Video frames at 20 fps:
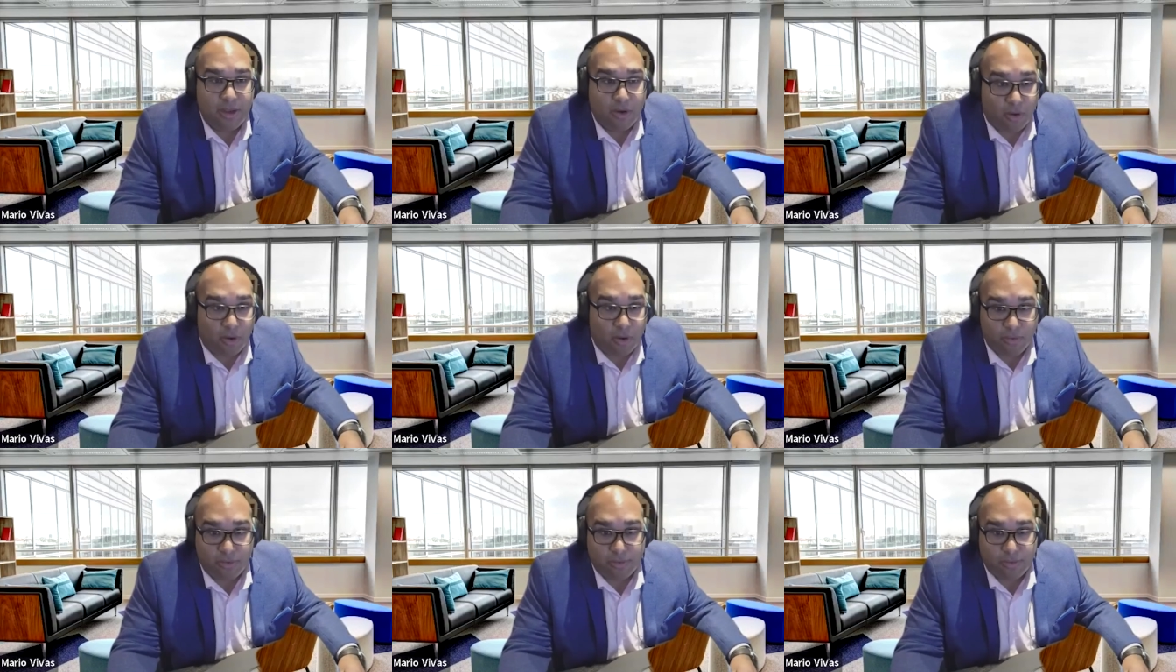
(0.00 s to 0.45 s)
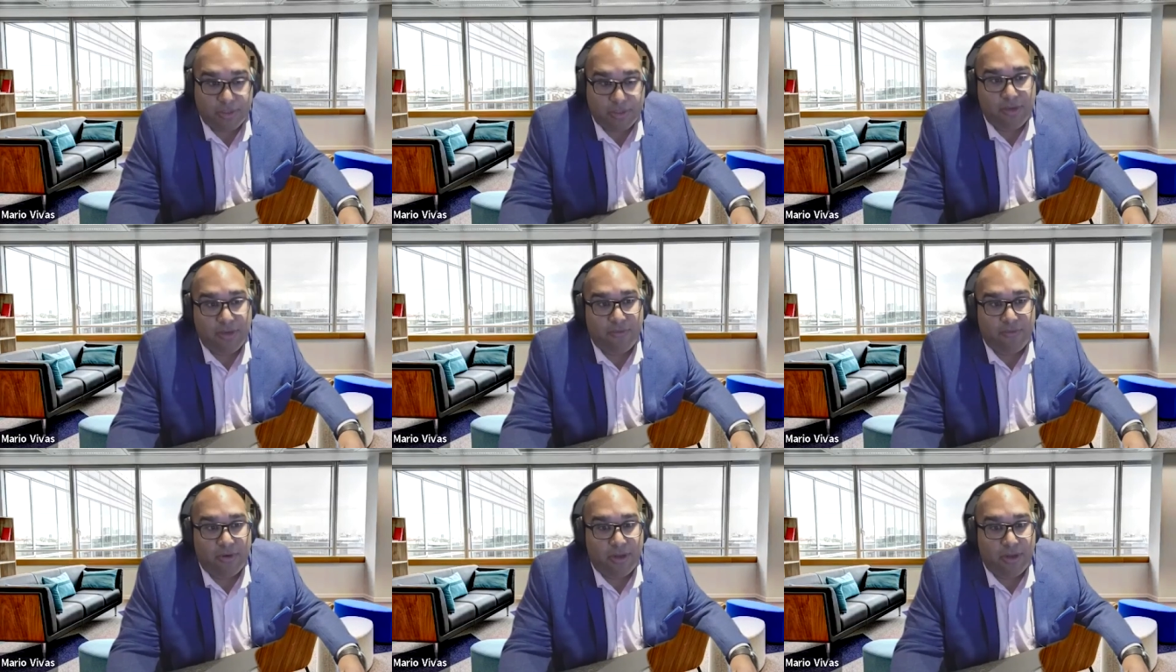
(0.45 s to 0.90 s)
all those
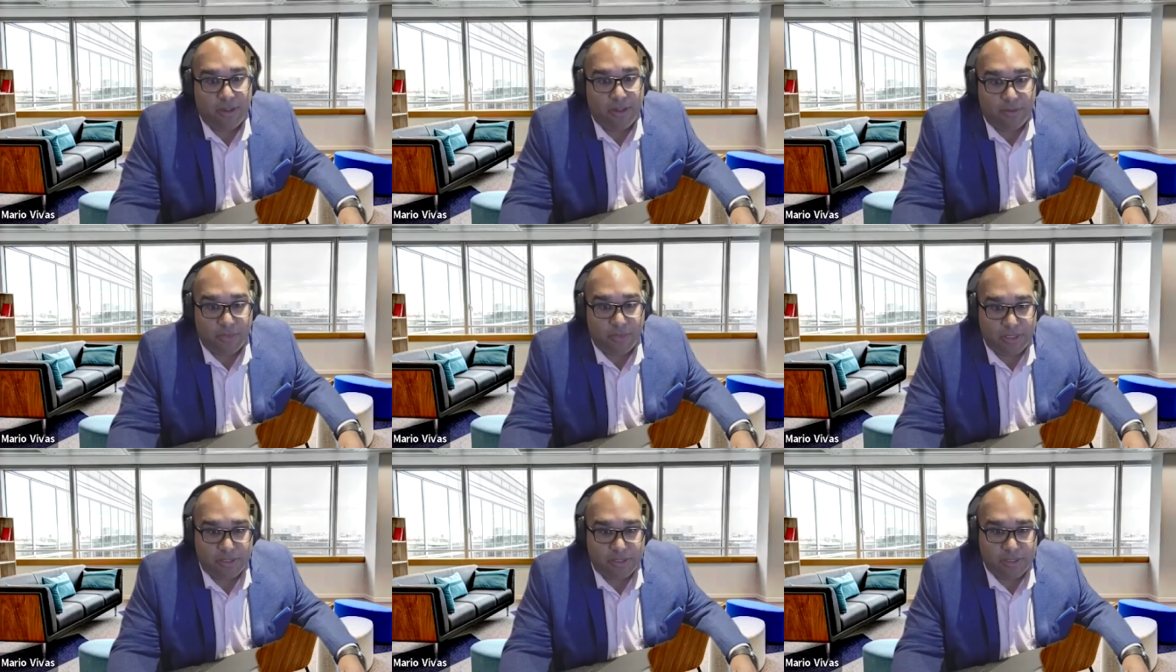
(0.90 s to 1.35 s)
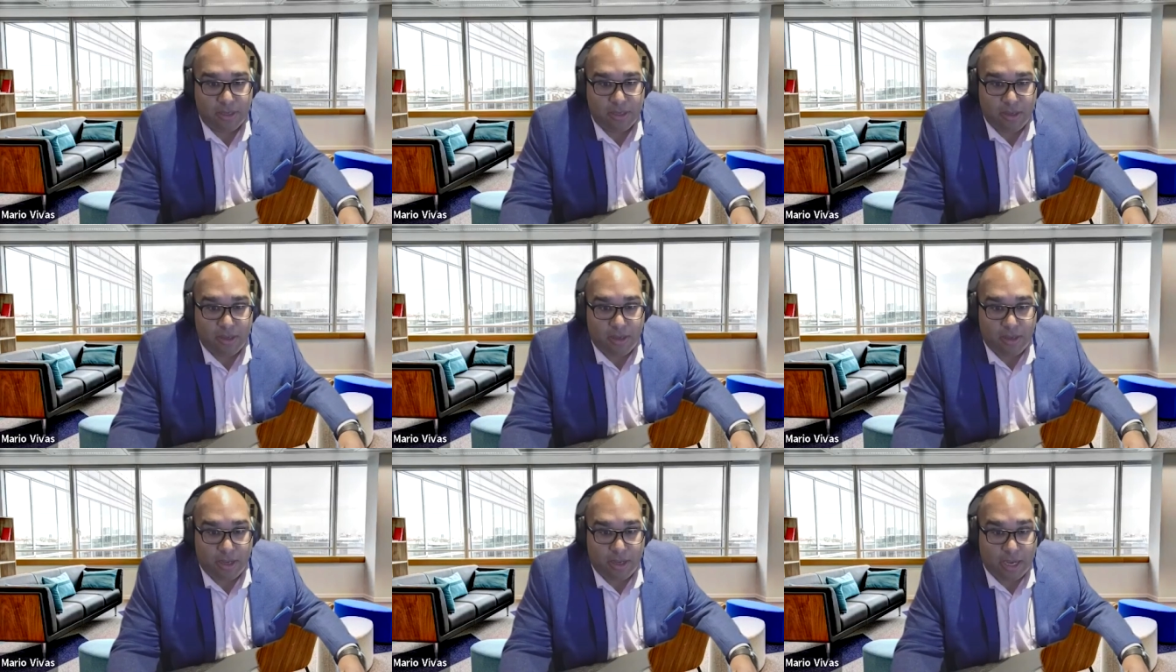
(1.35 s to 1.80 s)
different elements
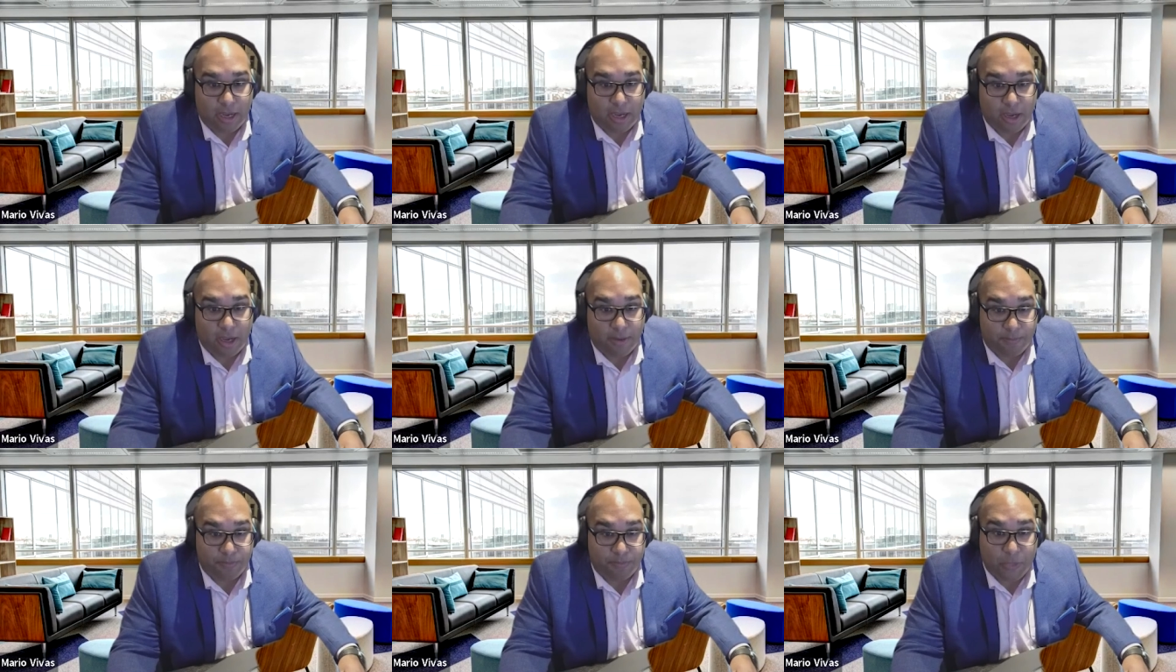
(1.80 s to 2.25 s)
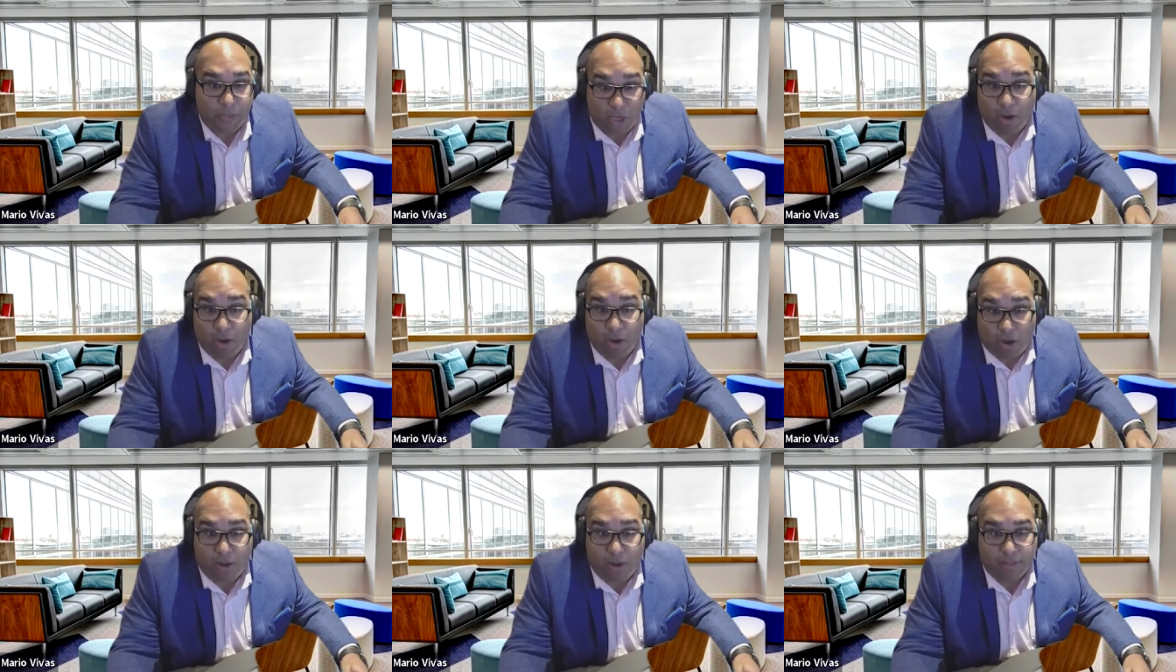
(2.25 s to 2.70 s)
um,
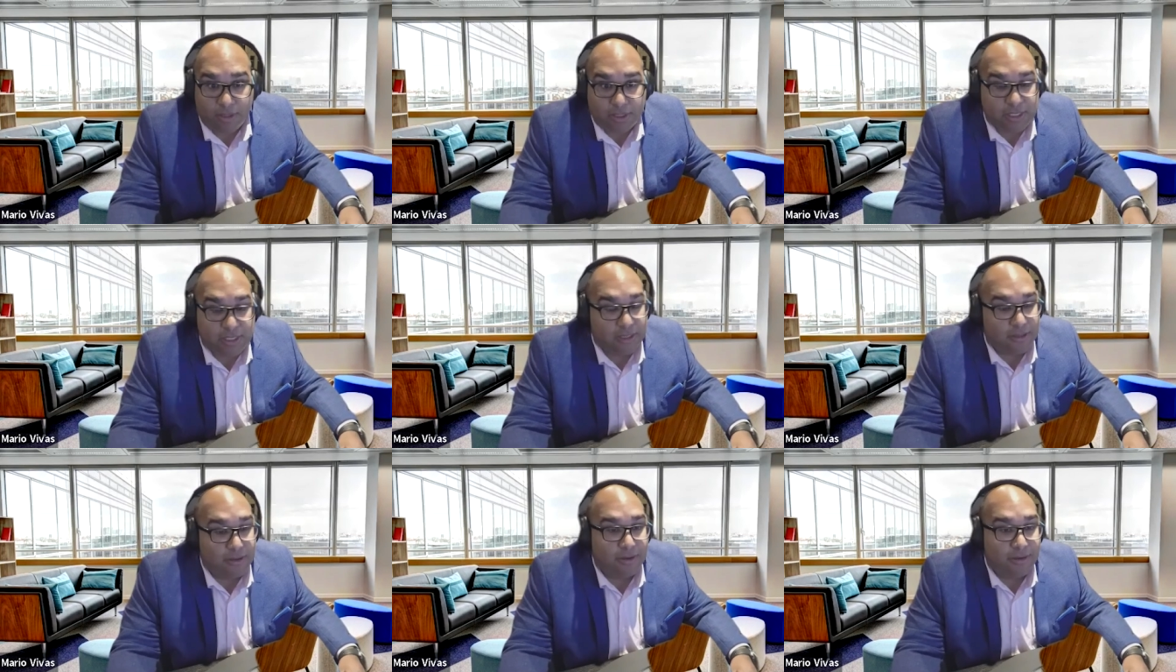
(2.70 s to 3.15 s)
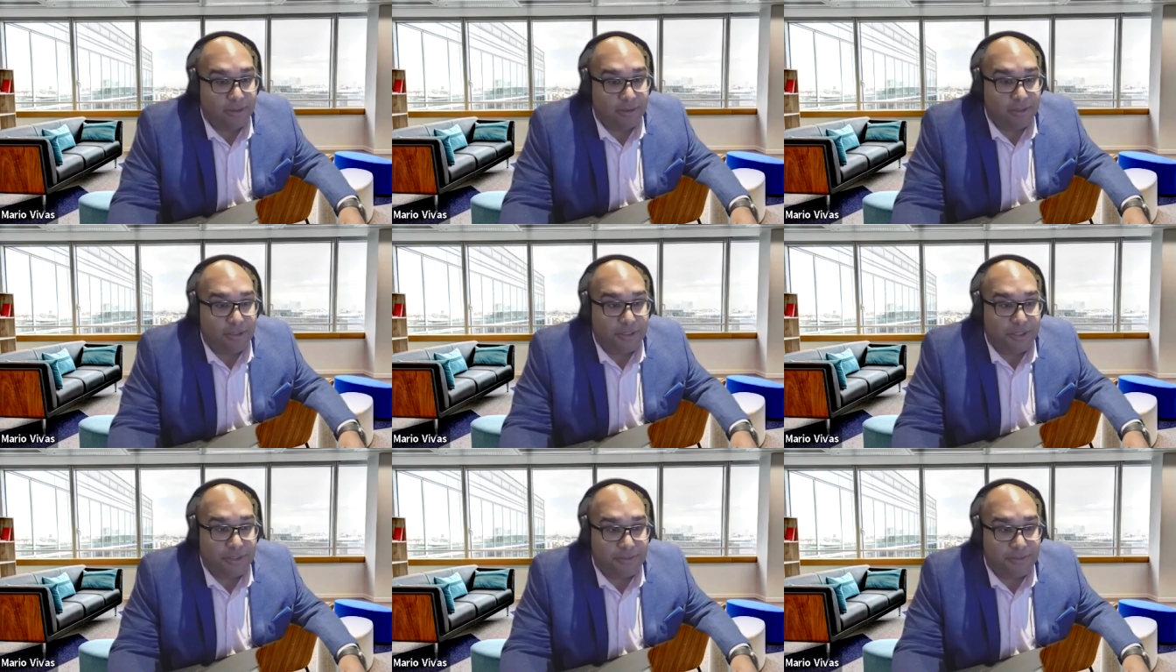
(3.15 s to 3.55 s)
on the technology.